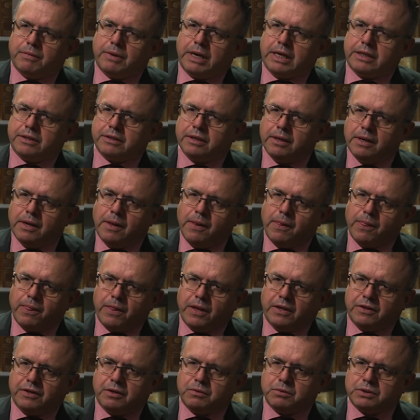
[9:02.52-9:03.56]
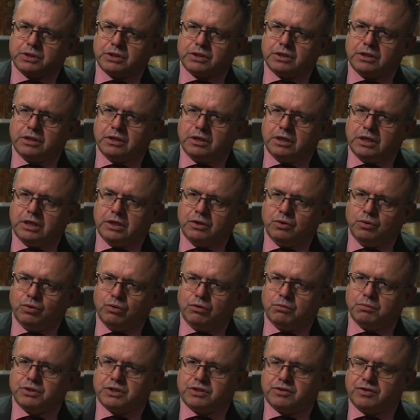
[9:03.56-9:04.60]
And then there was an
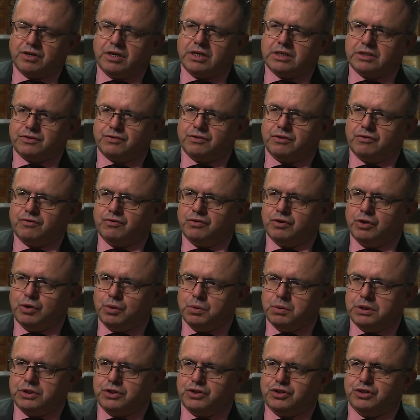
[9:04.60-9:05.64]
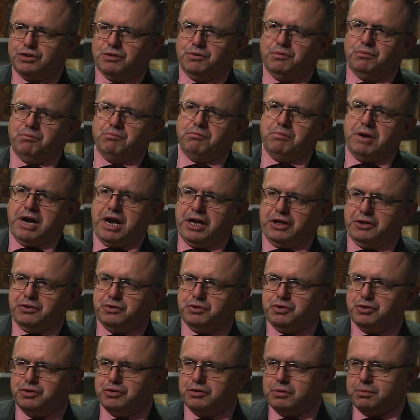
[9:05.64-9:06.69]
enormous transfer of knowledge back
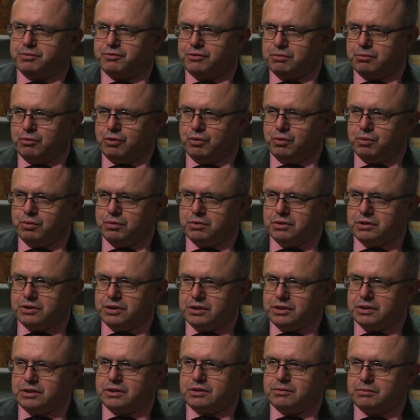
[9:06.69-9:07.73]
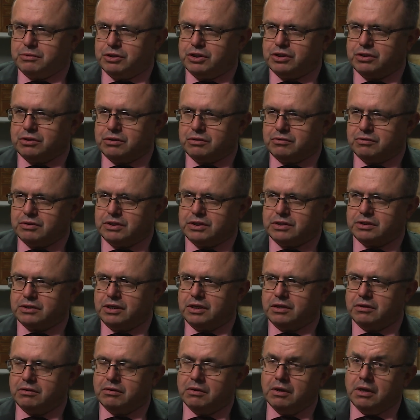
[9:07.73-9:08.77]
to Europe from all these missionaries.
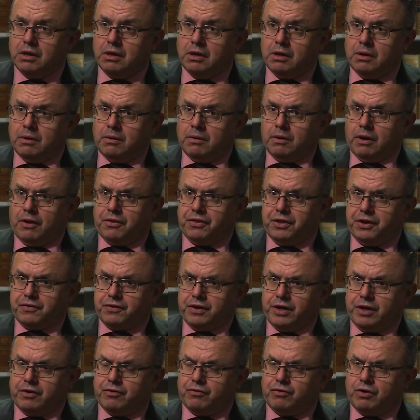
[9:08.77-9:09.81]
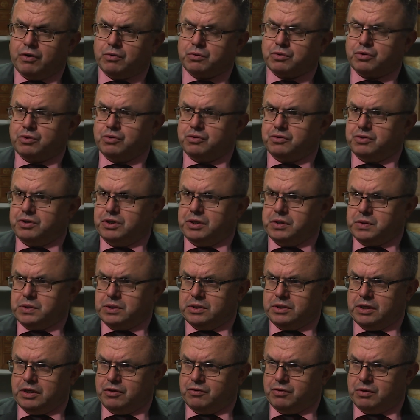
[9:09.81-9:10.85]
They I think they wrote
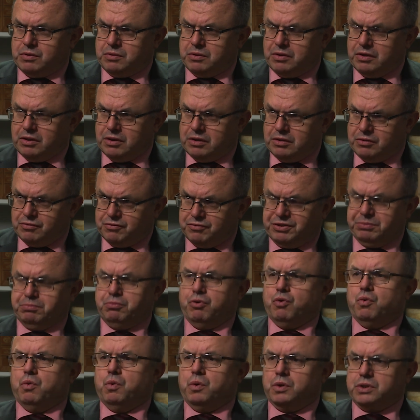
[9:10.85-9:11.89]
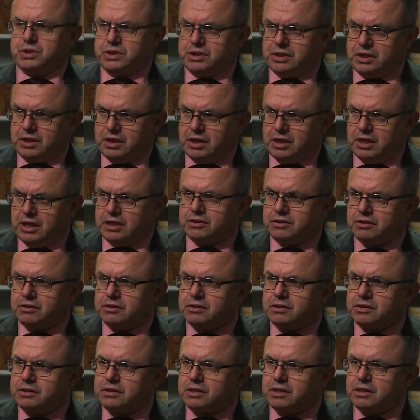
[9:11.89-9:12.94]
continuously. They wrote reports and
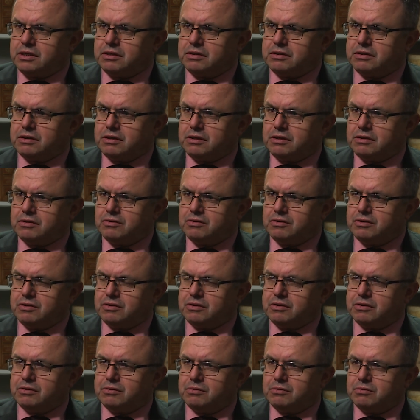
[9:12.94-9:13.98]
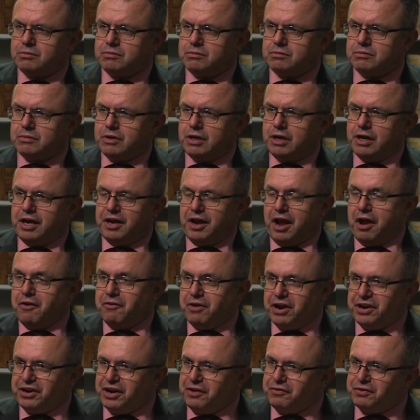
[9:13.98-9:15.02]
letters and and uh, yes.
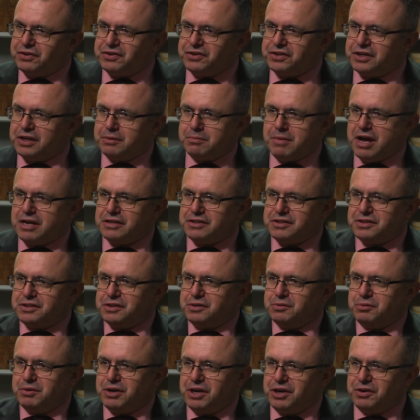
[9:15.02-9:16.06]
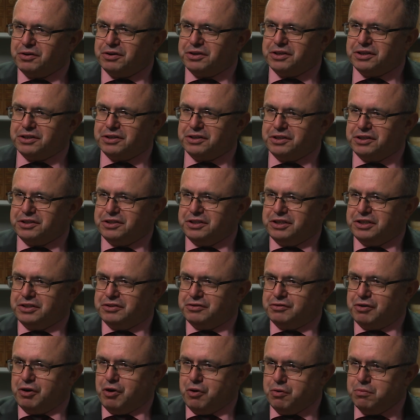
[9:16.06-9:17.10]
and everything amassed in a way in
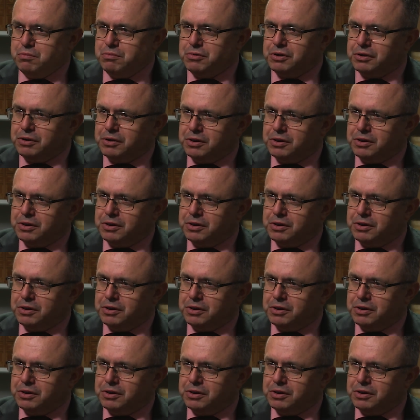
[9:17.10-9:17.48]
in, Rome.